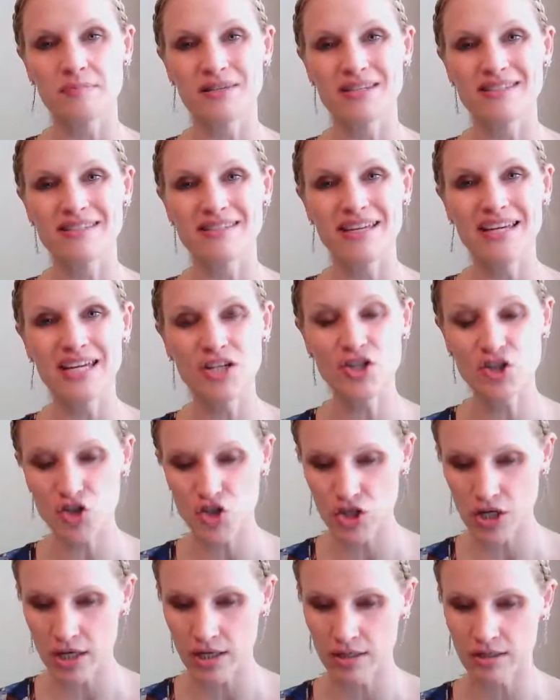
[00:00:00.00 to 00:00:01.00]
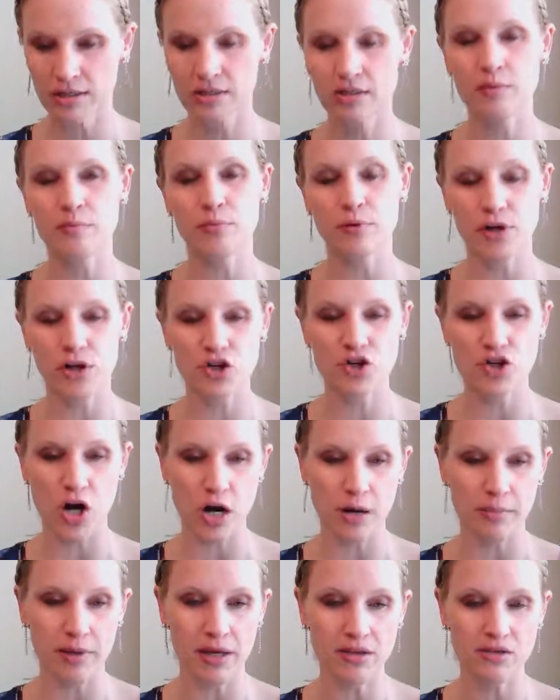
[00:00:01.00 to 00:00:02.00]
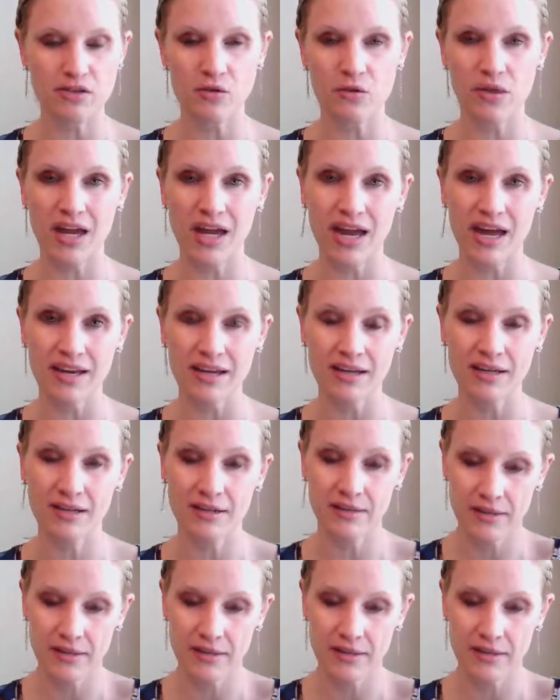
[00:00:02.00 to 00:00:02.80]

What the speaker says: besieged British army. So they had,